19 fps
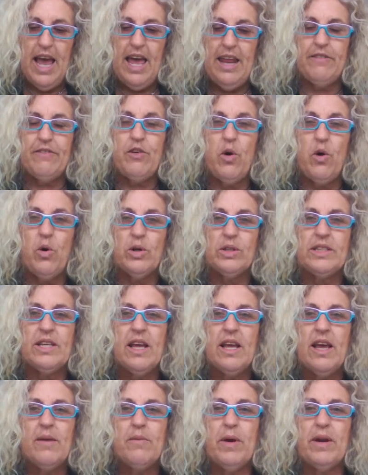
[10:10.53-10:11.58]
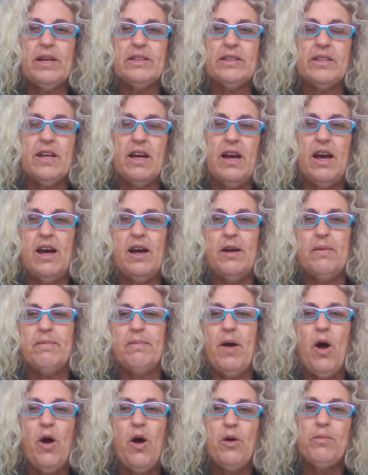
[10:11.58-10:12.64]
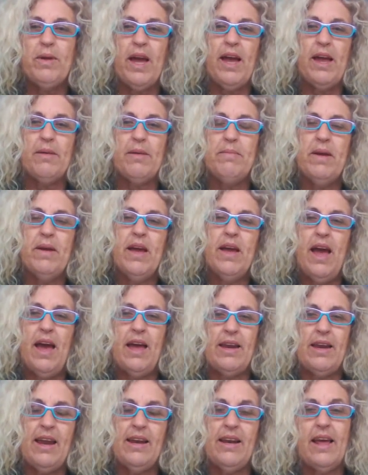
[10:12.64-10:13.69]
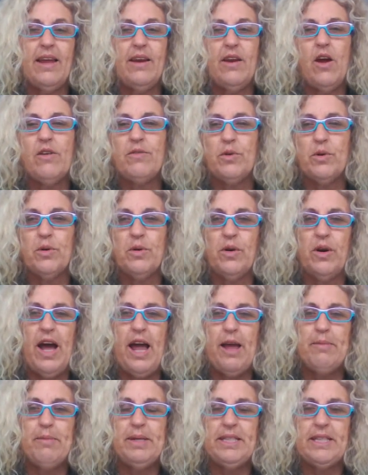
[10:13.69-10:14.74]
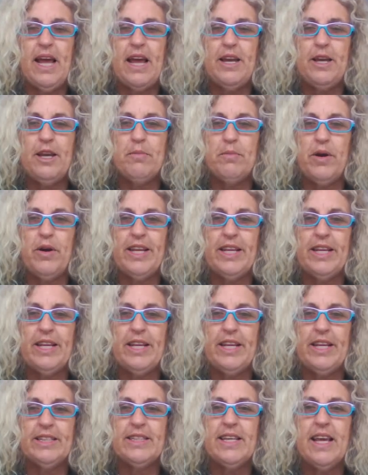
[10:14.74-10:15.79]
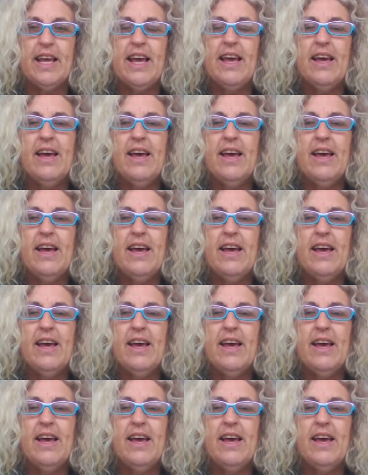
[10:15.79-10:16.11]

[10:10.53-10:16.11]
And of course, when it's a home game at Adelaide Oval or Amy Stadium, wherever it is,